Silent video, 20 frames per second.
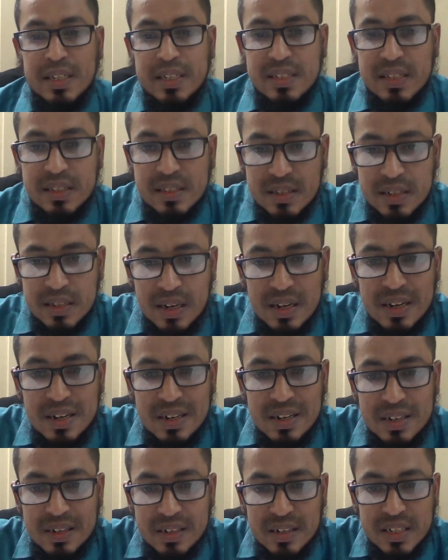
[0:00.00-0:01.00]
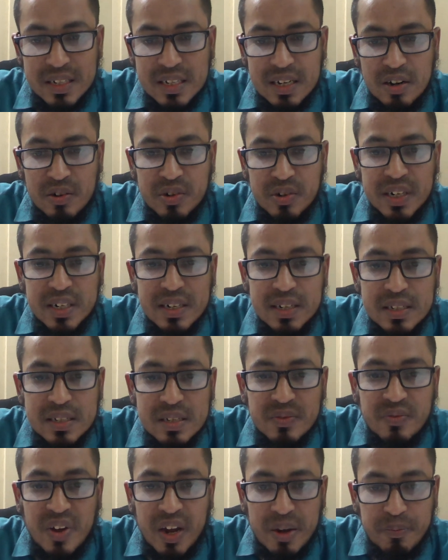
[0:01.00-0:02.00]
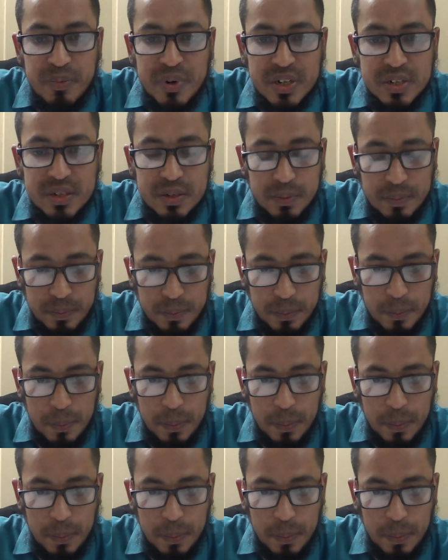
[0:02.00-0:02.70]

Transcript: This is discount rate is 5%.